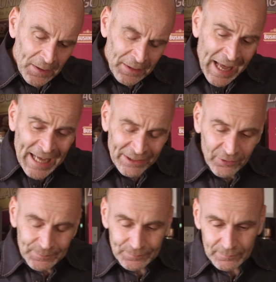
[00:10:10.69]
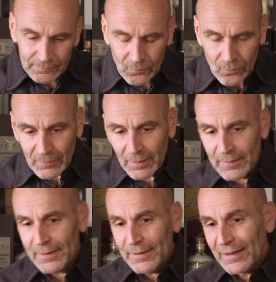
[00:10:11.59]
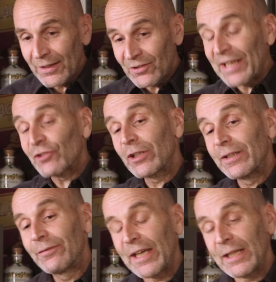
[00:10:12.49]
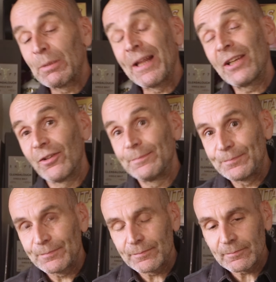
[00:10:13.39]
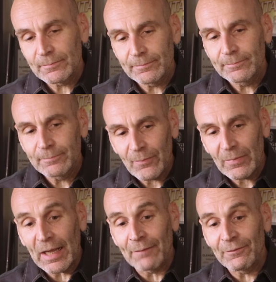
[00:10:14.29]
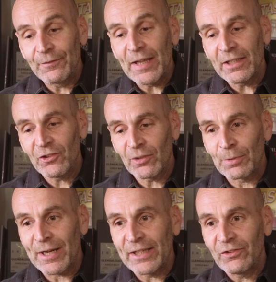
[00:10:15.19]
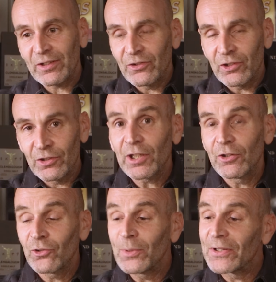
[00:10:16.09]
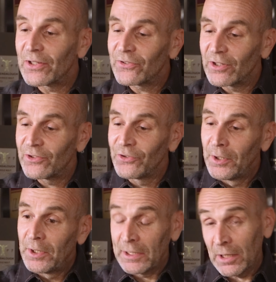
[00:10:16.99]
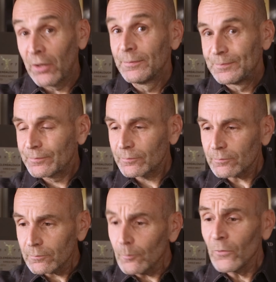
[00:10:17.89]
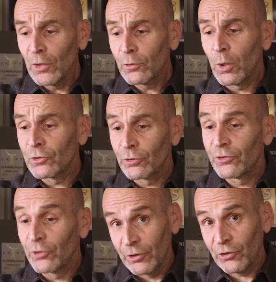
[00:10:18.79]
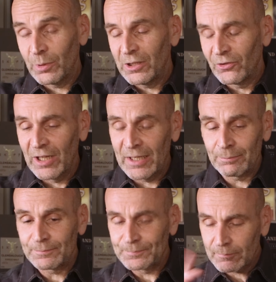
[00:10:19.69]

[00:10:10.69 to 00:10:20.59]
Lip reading: That is actually very pleasant. I'm very surprised considering how sweet this is and how Cointreau is not as sweet as that.